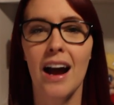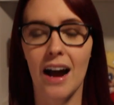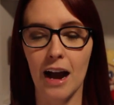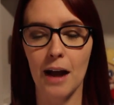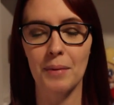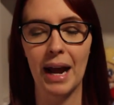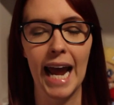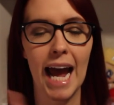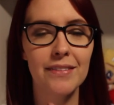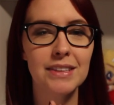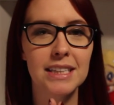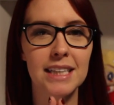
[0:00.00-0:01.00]
I
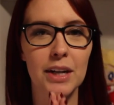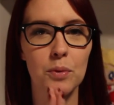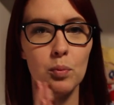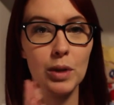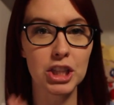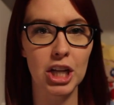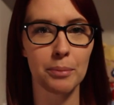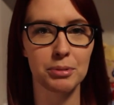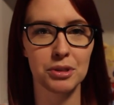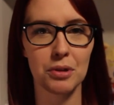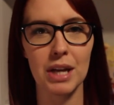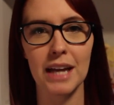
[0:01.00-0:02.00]
haven't decided which
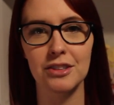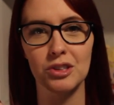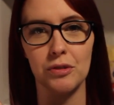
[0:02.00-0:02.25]
episode yet,